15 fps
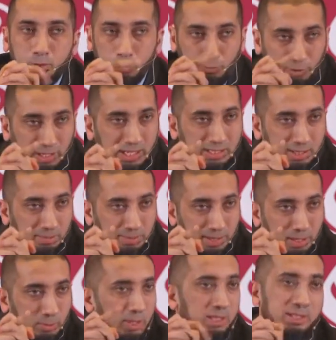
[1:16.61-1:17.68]
You forget
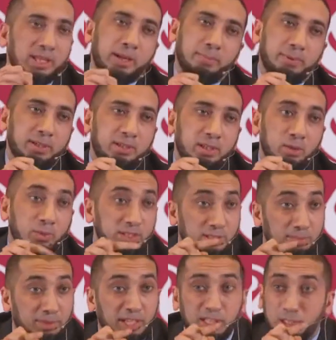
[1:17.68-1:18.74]
something when it's not a big deal. When
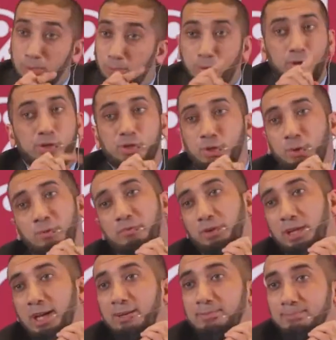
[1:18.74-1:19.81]
something is important, you don't
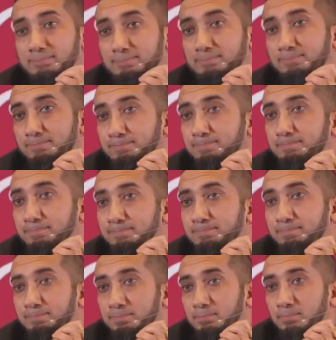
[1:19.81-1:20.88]
forget.
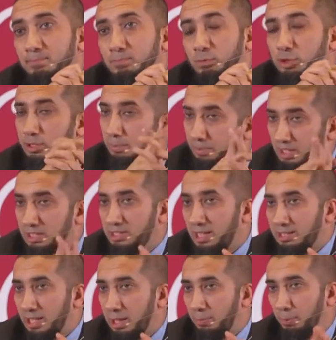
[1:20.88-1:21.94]
When something is
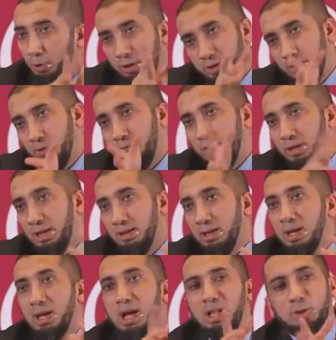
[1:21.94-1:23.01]
not that important, you forget.
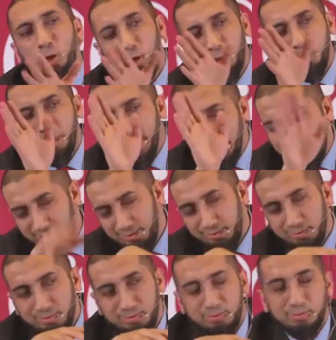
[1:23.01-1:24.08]
I'll call you back.
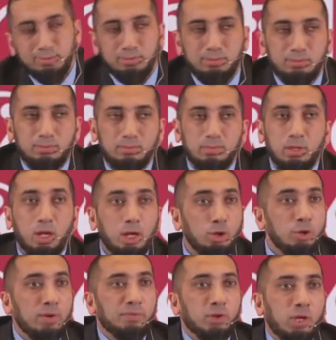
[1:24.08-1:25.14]
Hey,
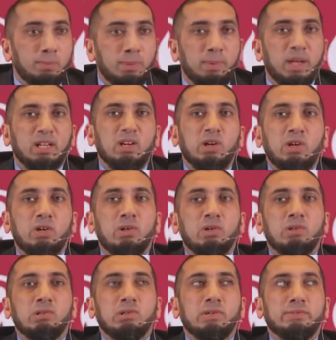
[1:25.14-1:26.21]
you never called me back.
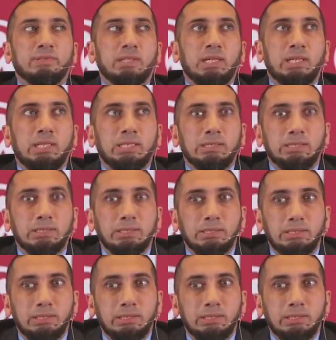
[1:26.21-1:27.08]
Oh, I forgot.